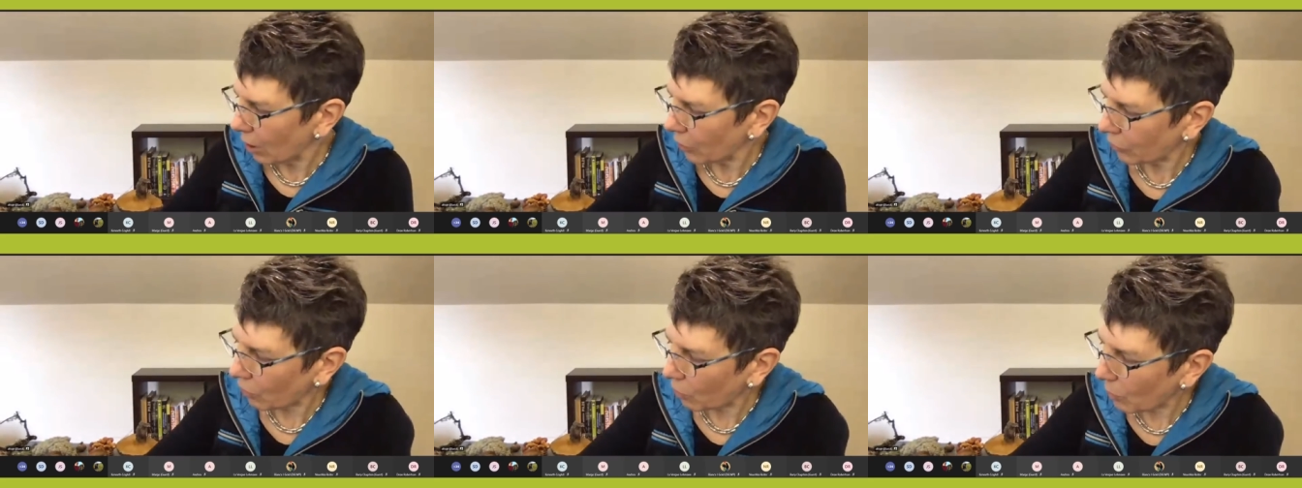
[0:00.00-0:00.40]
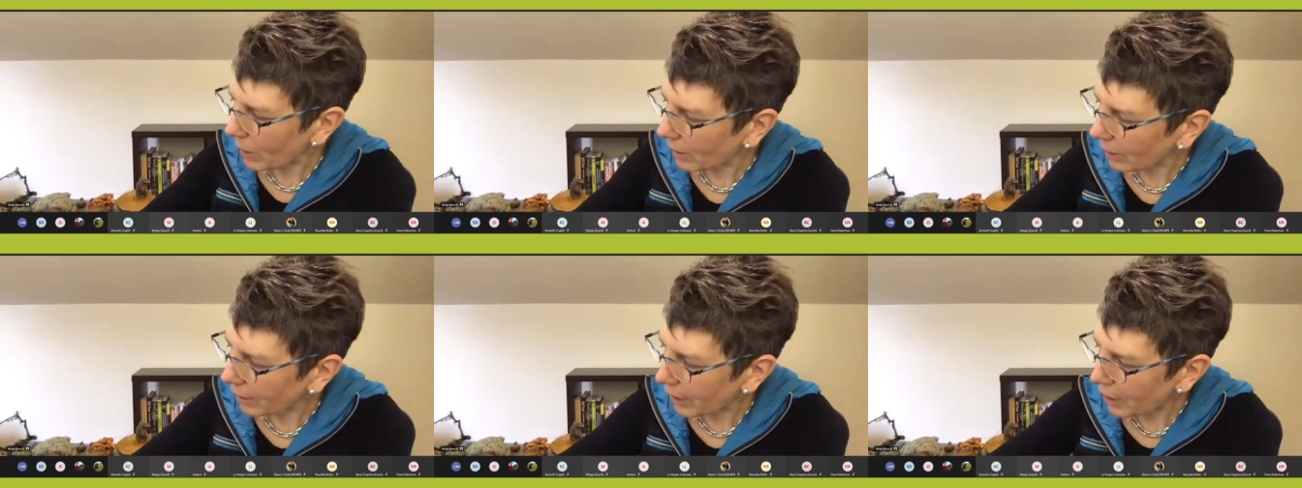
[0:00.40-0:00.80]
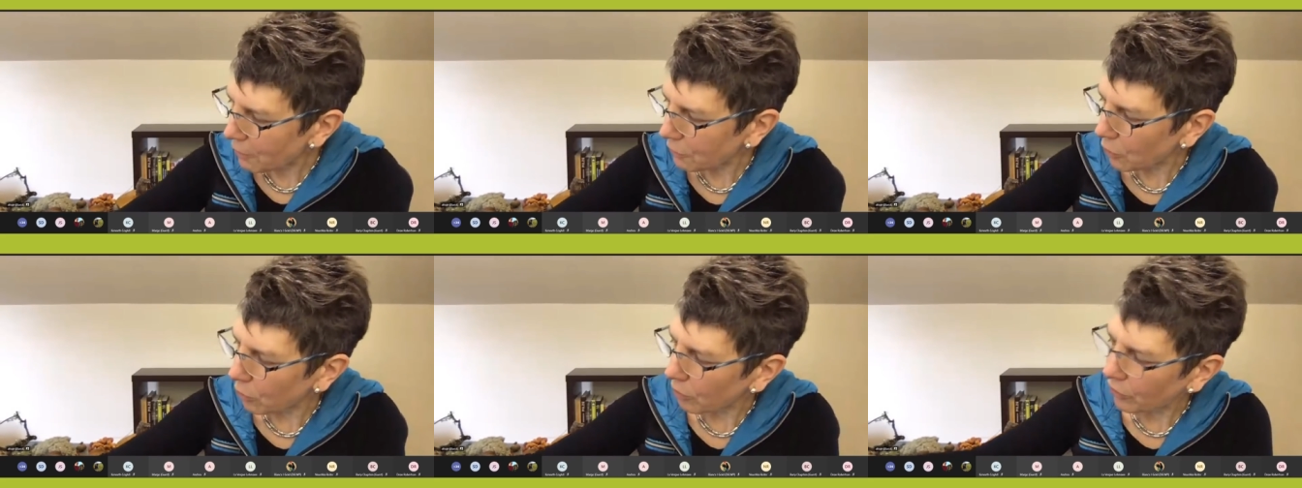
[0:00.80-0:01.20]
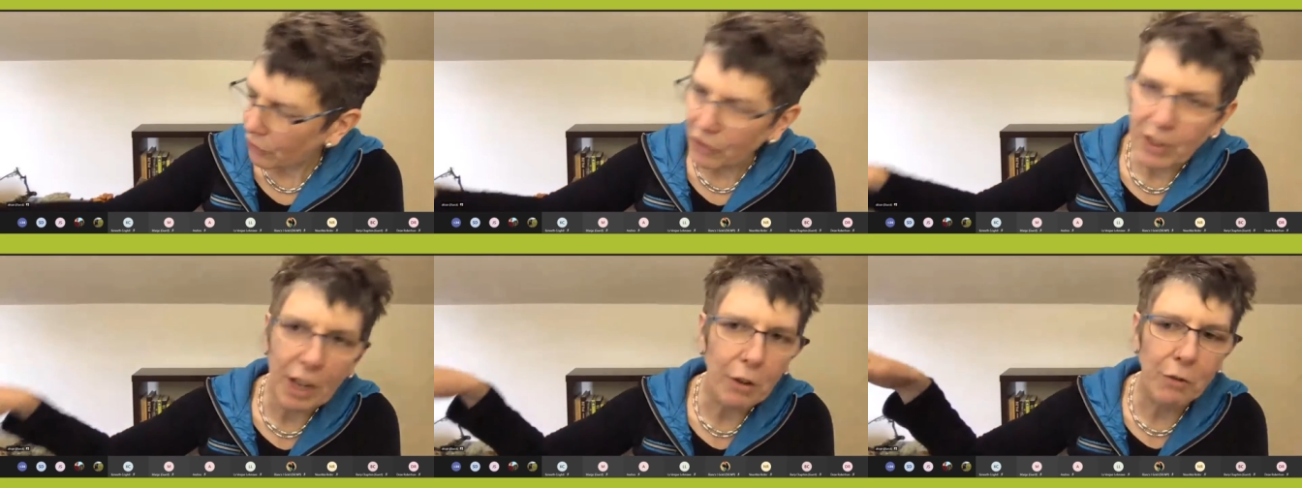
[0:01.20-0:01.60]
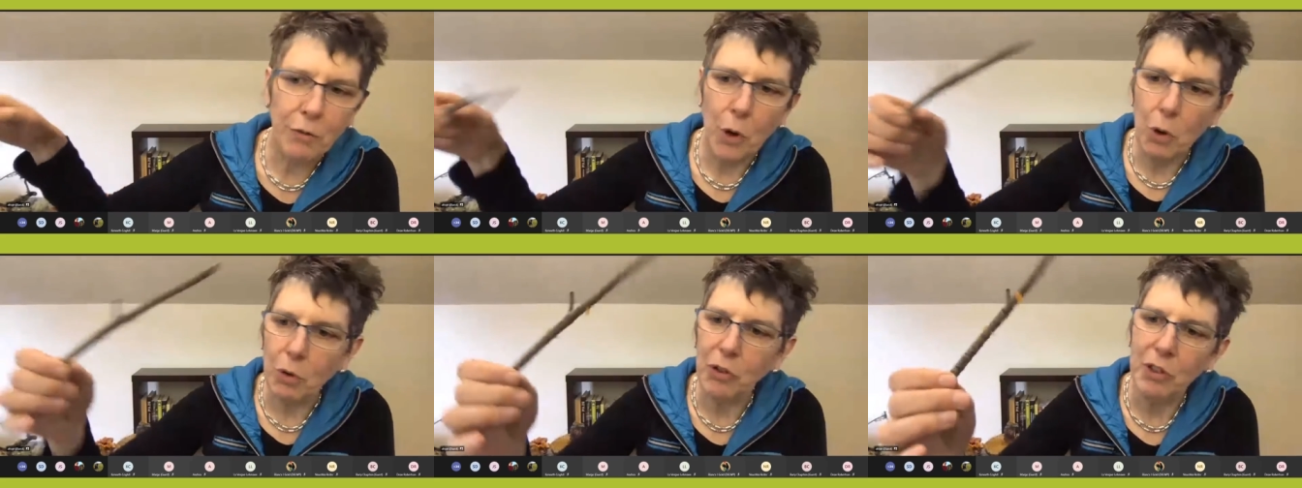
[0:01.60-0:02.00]
So when a leaf or a stick
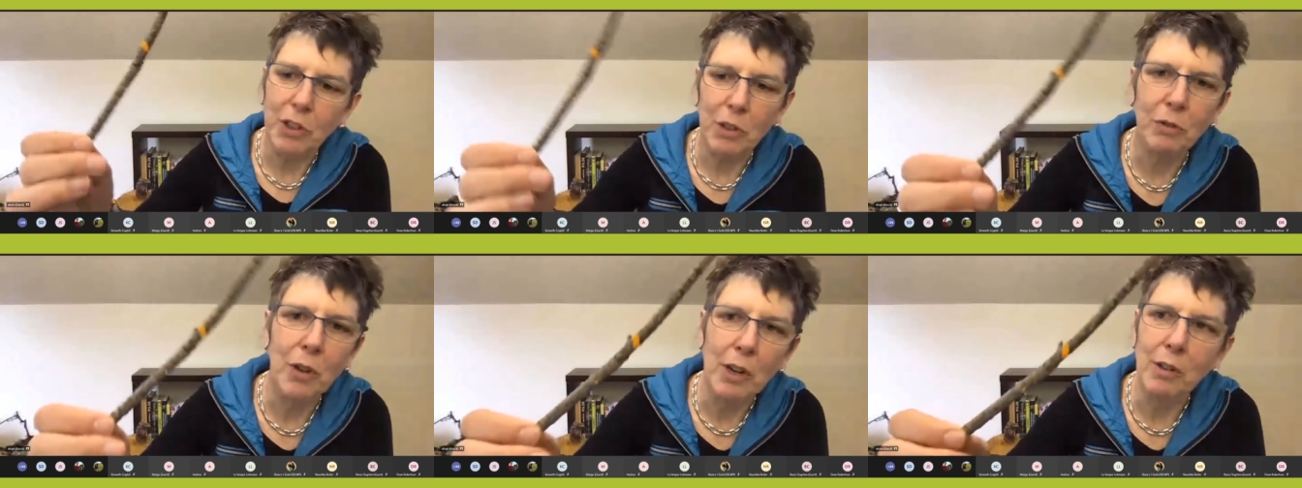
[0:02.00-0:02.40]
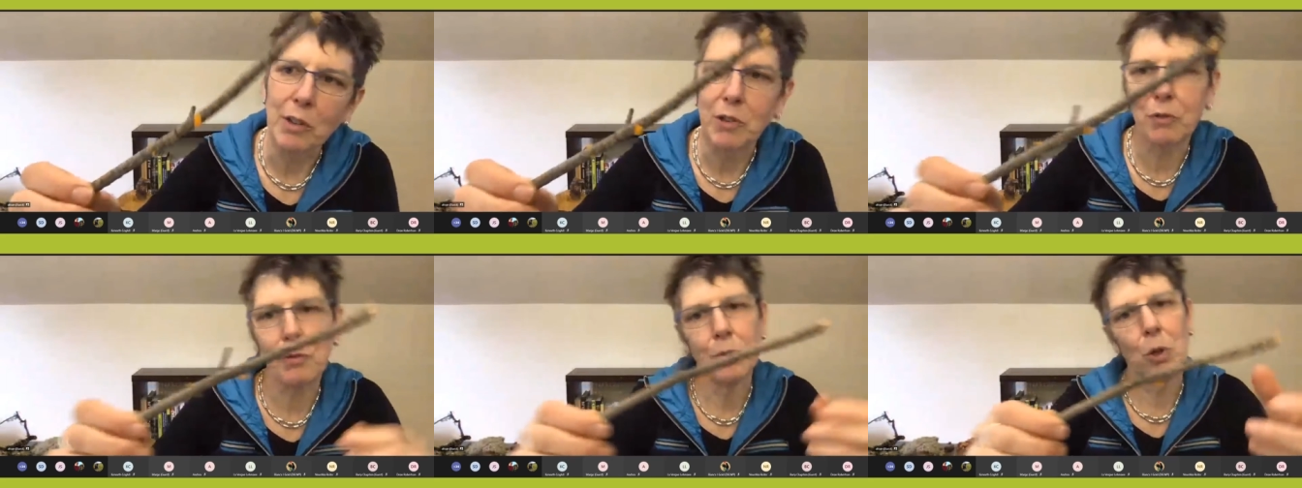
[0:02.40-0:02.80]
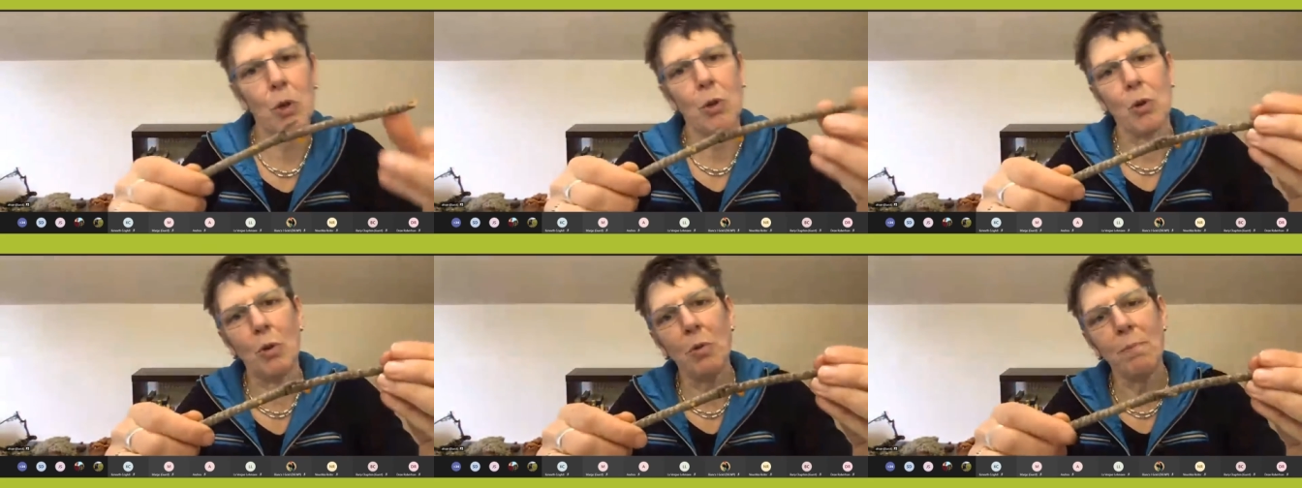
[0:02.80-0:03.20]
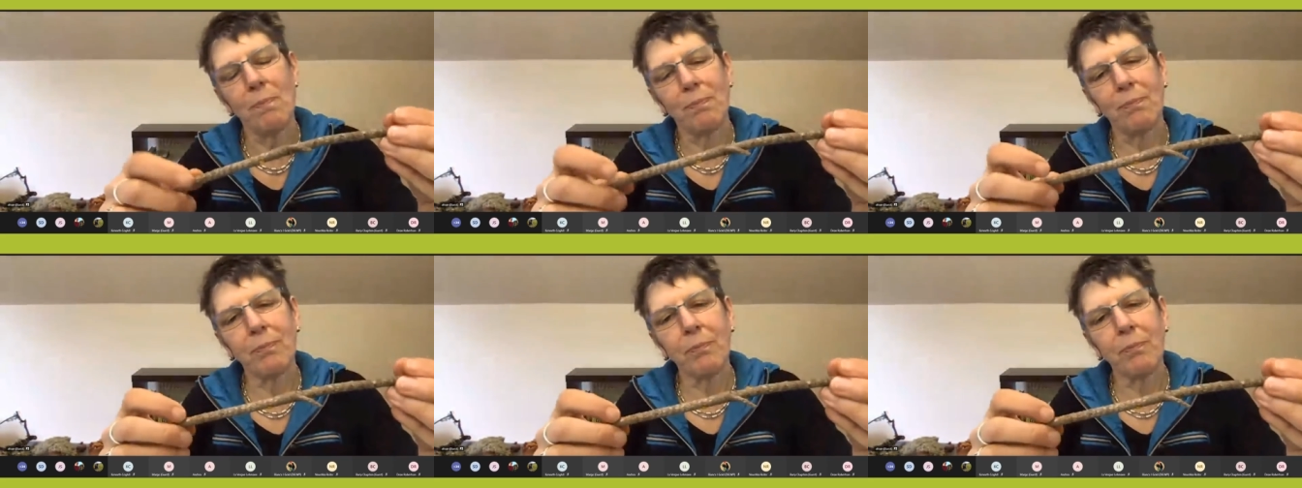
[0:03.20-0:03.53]
falls to the forest floor,